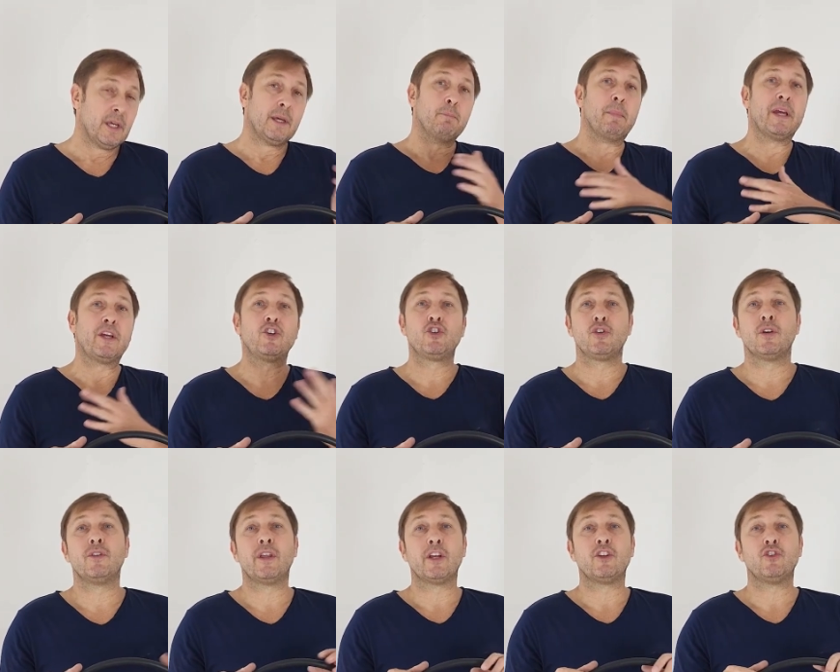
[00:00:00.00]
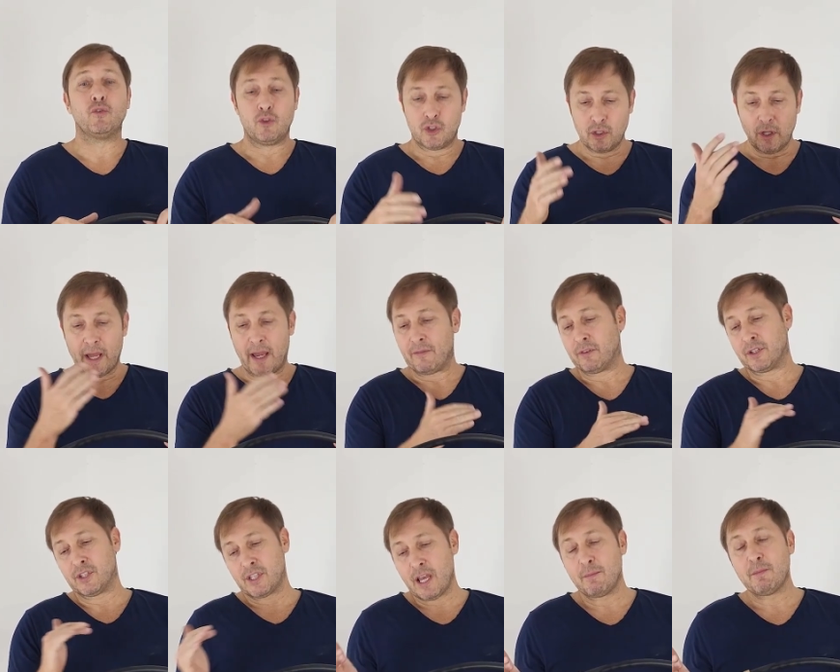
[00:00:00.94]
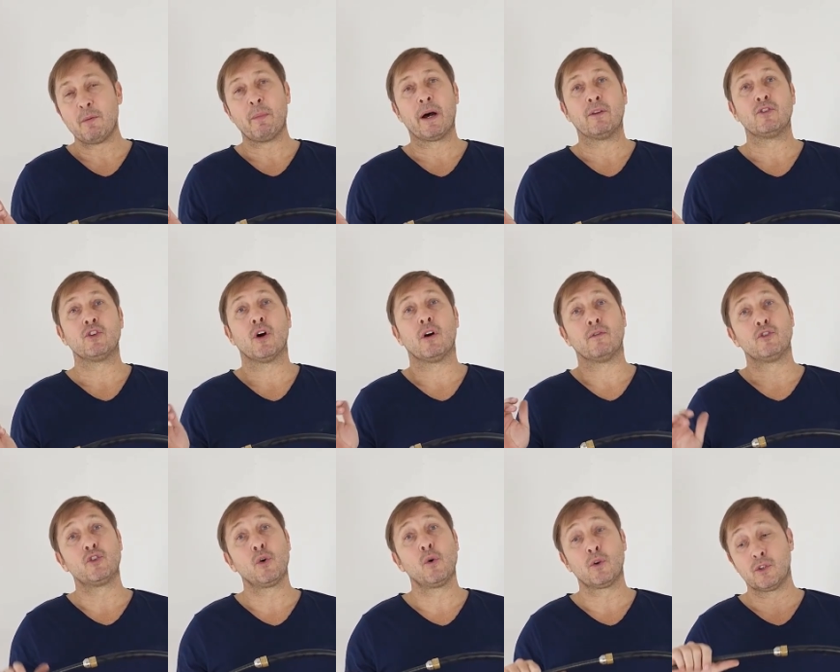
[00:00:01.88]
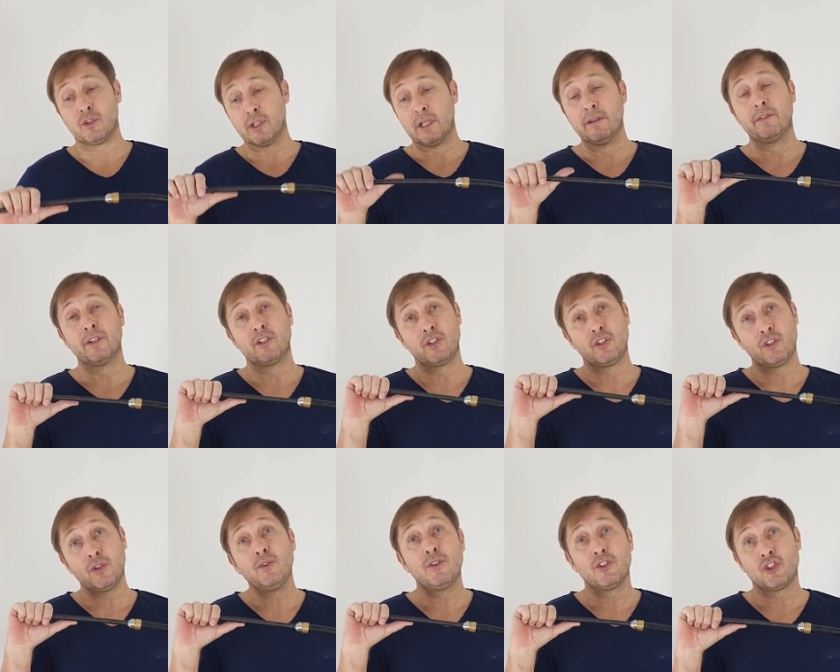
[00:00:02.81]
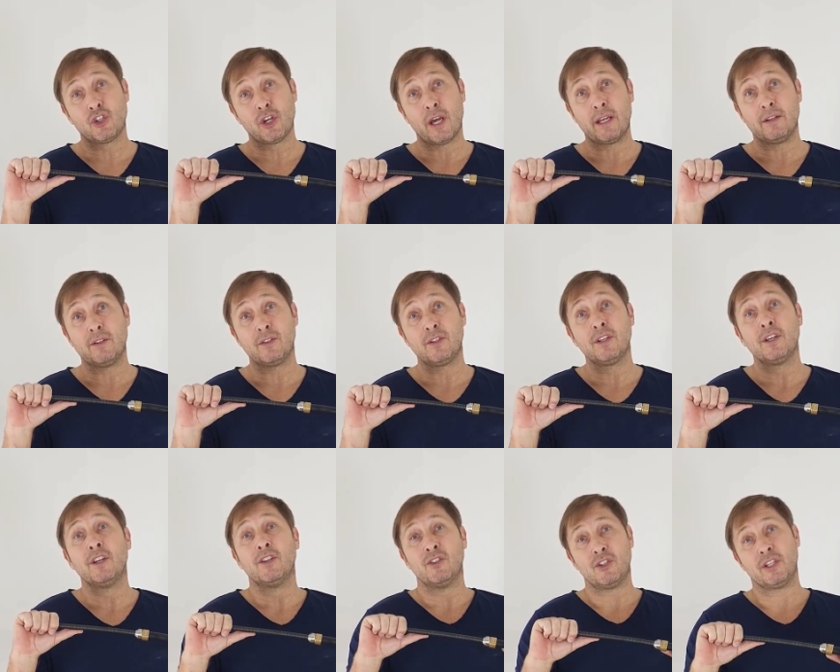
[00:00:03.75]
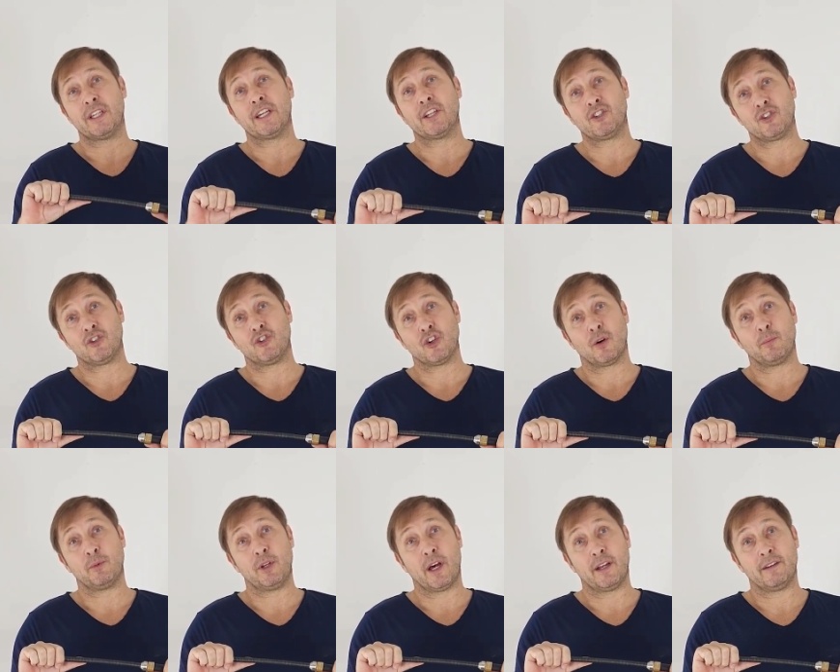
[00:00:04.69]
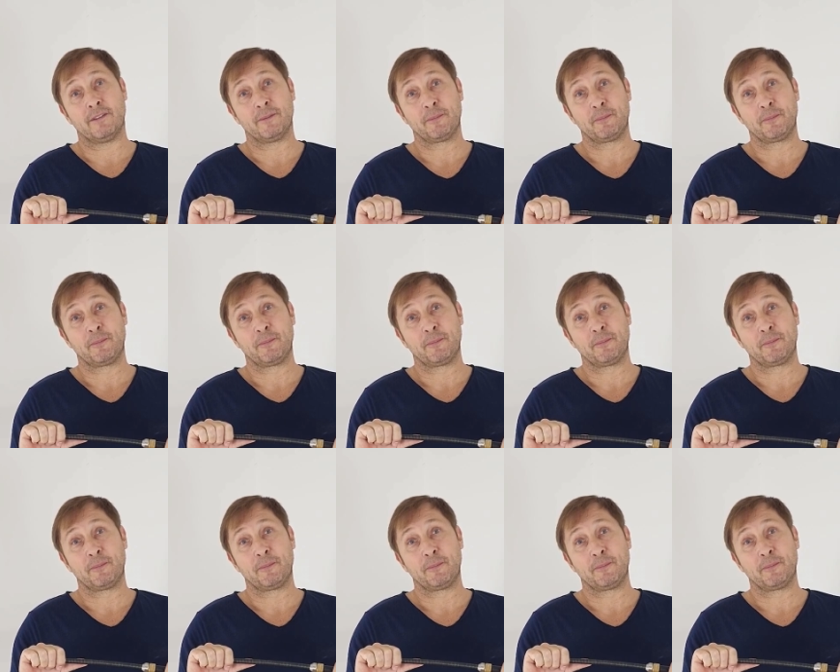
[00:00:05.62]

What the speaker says: make sure that you still have the same amount of torque delivered to the chains to get your job done.